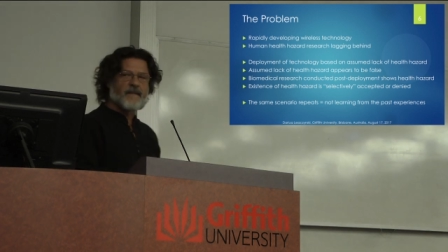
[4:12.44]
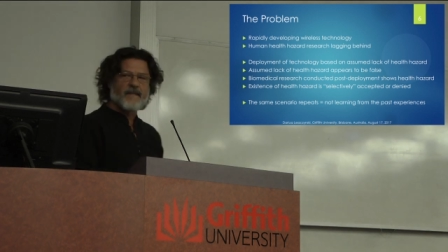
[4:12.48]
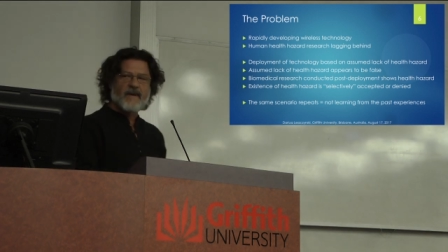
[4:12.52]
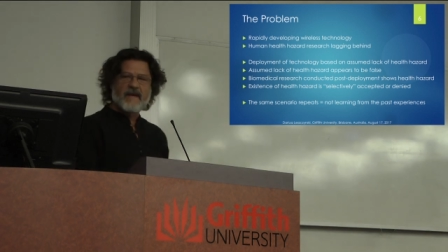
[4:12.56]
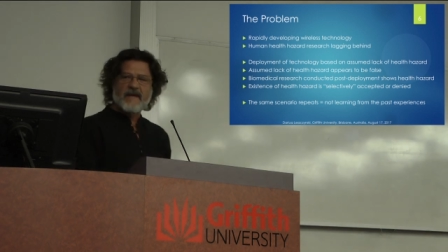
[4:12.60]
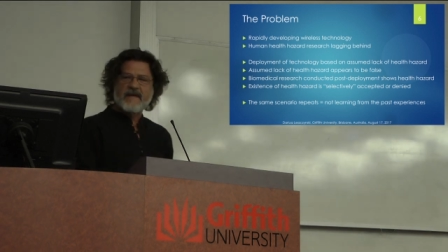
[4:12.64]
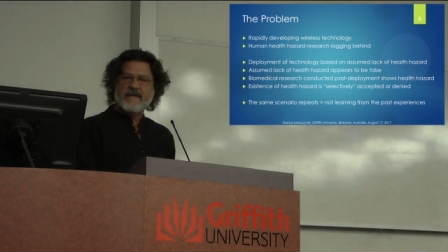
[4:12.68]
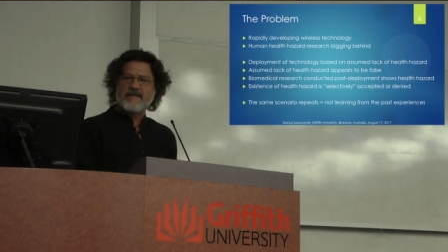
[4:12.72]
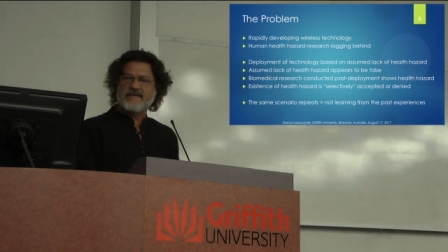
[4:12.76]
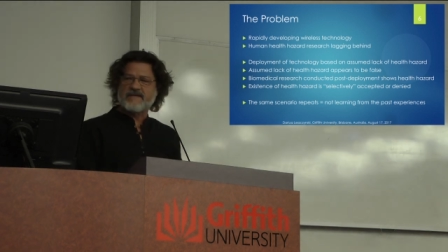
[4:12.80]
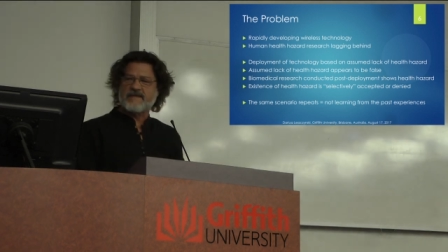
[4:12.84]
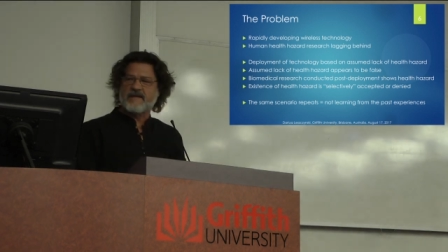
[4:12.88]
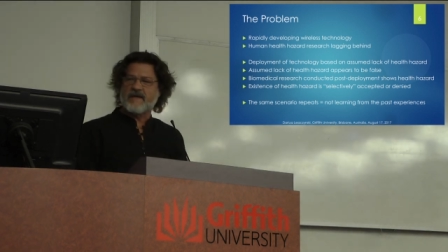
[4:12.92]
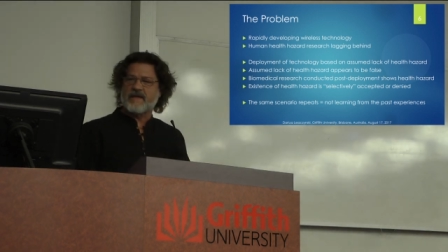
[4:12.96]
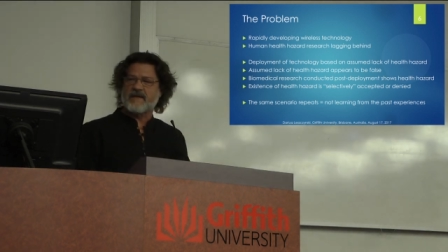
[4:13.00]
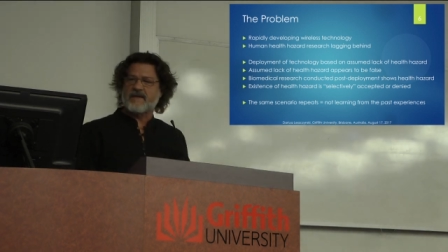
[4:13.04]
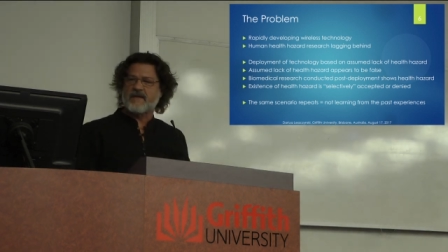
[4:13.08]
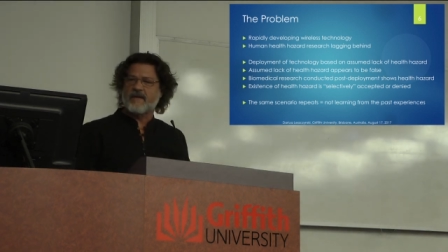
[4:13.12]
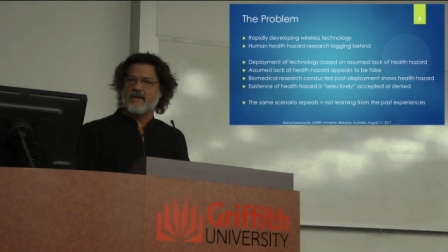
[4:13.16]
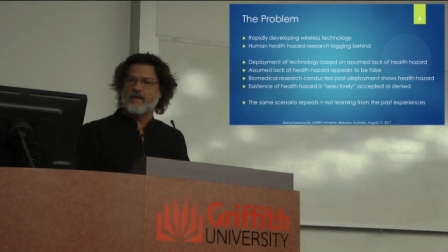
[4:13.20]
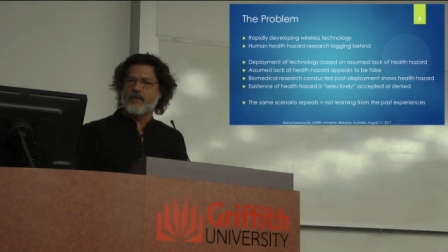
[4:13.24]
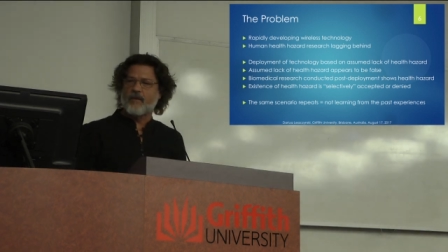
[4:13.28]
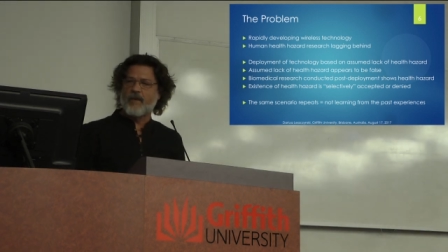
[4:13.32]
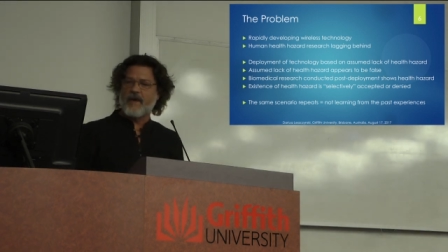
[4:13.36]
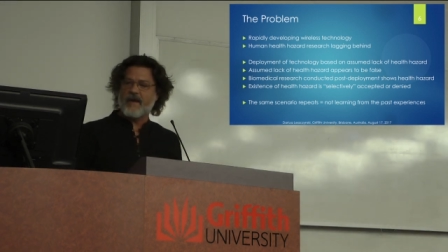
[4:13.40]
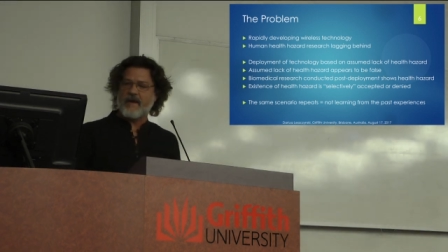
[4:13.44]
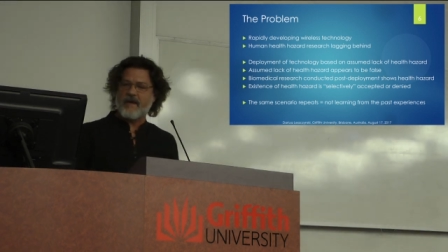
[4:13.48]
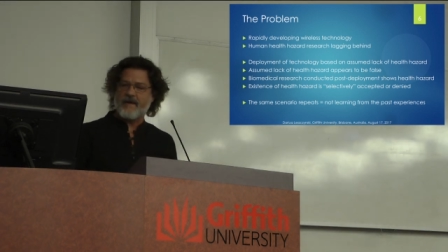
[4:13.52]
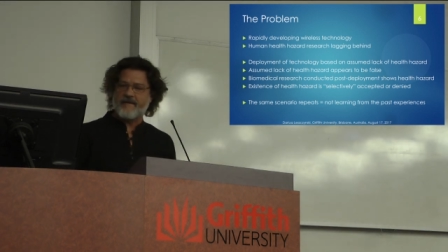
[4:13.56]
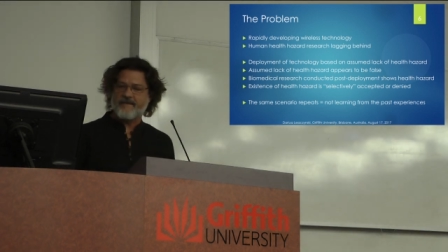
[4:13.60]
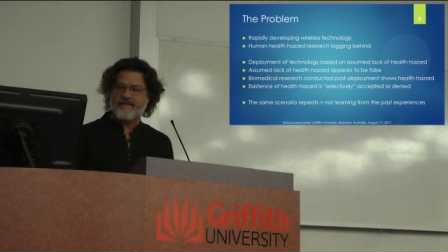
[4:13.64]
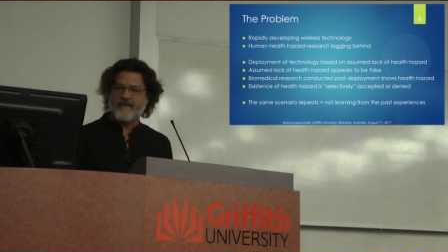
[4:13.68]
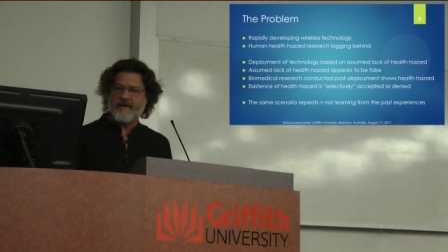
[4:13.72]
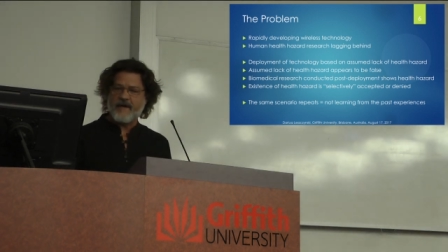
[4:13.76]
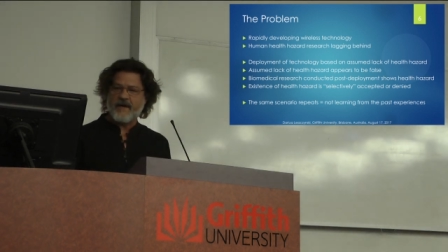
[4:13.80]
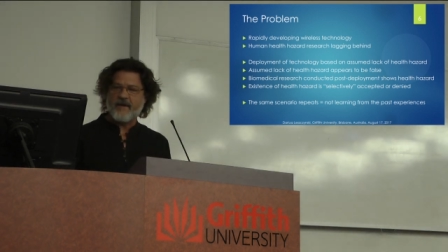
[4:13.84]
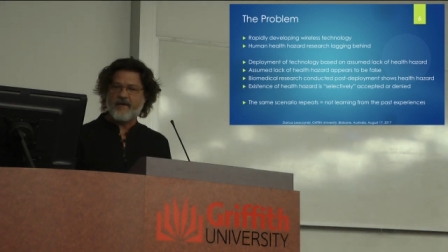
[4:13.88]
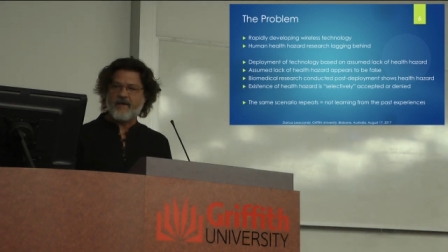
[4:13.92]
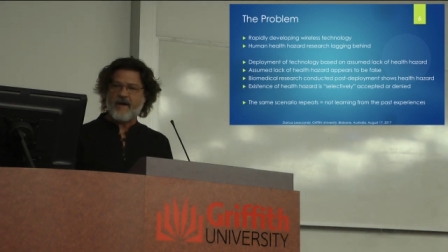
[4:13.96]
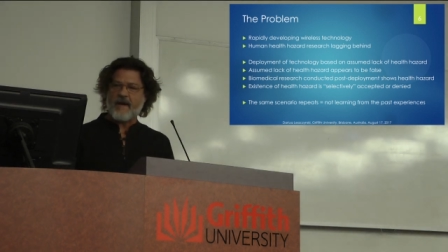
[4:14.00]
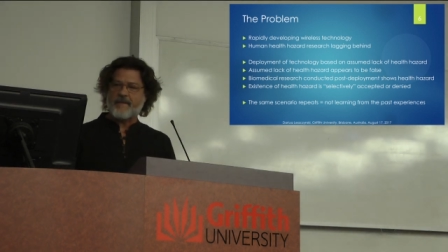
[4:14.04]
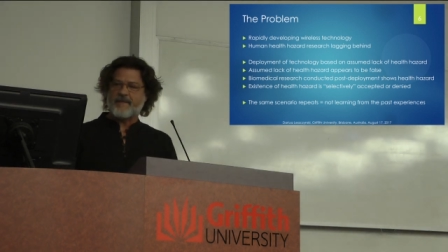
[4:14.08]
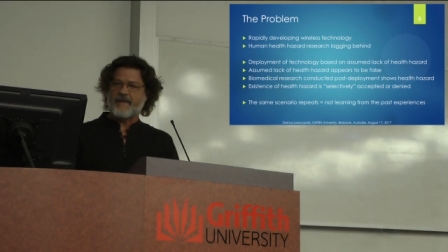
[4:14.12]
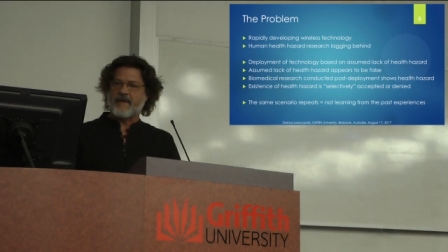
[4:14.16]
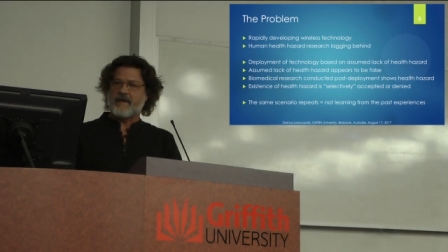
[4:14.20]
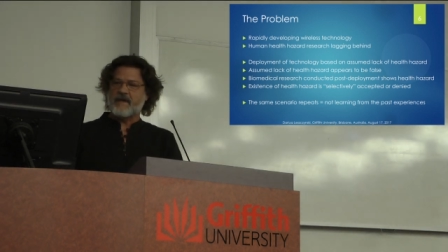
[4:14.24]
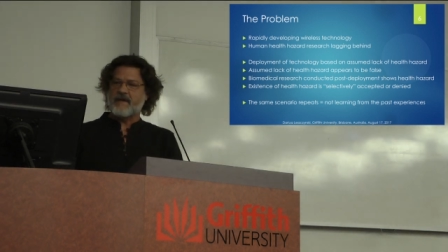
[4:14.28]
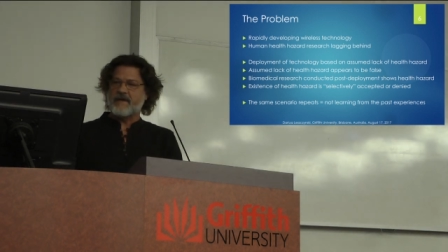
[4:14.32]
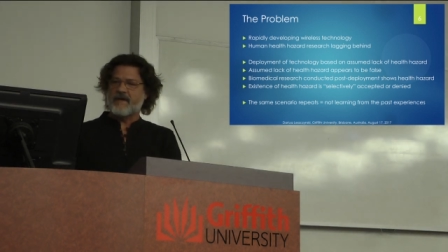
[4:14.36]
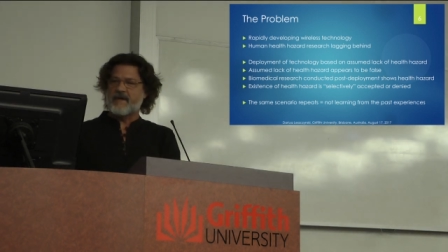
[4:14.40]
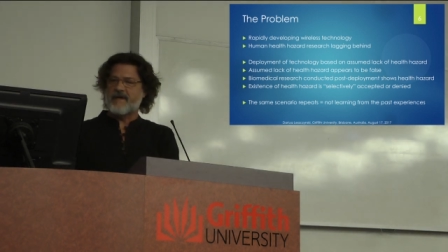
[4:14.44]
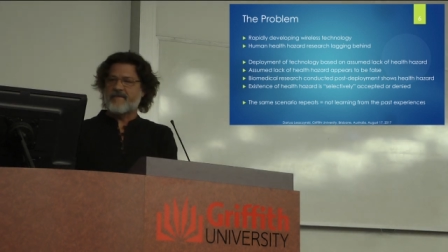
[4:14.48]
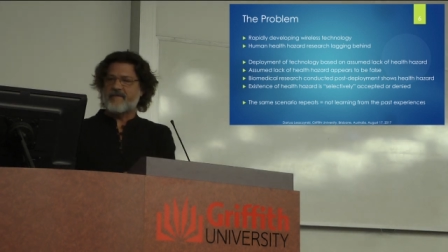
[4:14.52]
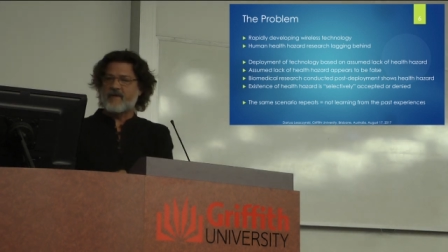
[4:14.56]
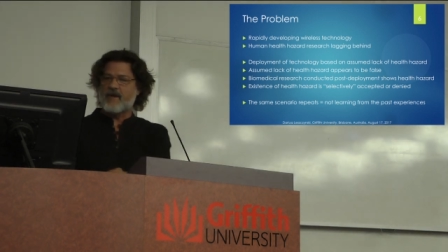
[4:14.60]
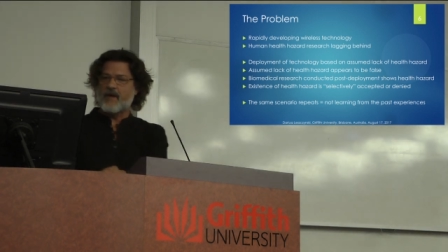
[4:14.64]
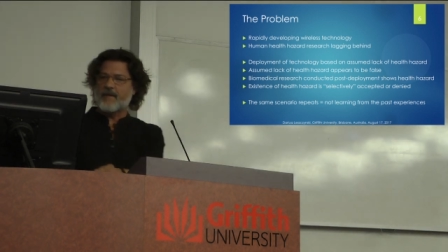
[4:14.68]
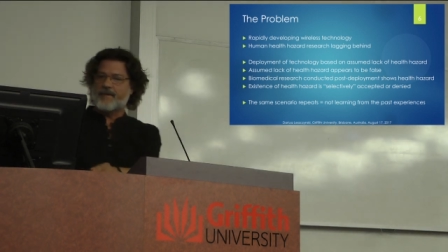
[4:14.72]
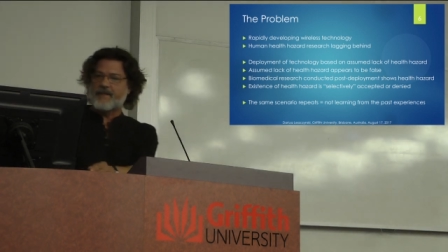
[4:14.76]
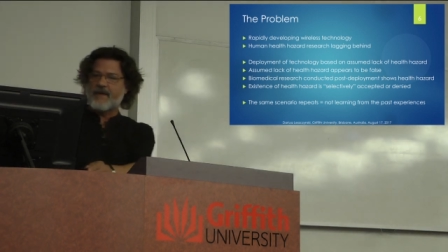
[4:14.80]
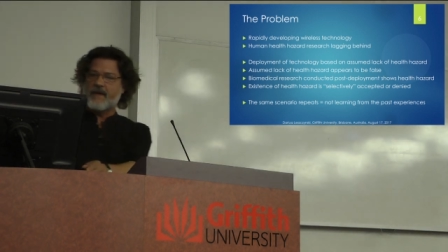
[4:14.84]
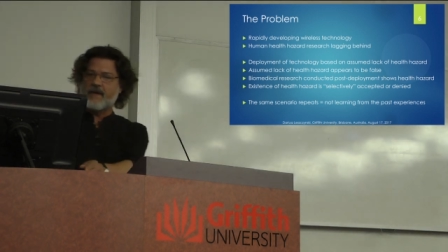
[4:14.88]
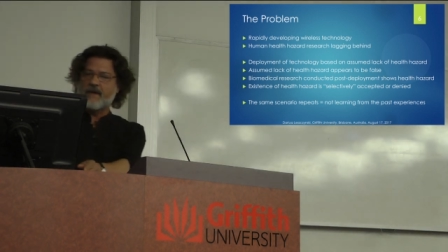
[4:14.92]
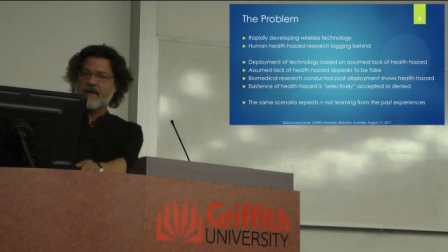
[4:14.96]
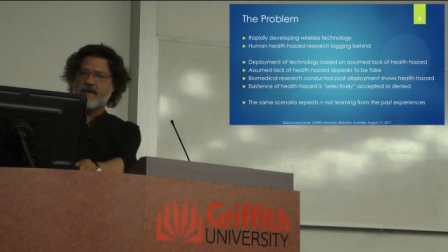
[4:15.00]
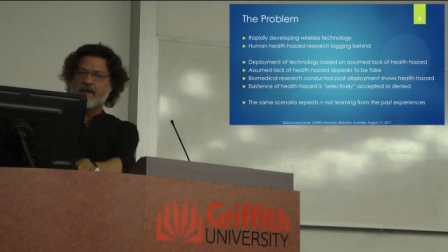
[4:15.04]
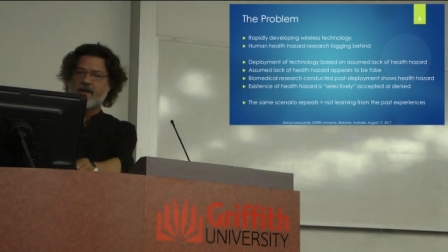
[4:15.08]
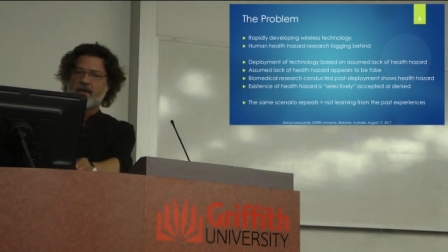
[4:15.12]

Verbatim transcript: is that we have very rapidly developing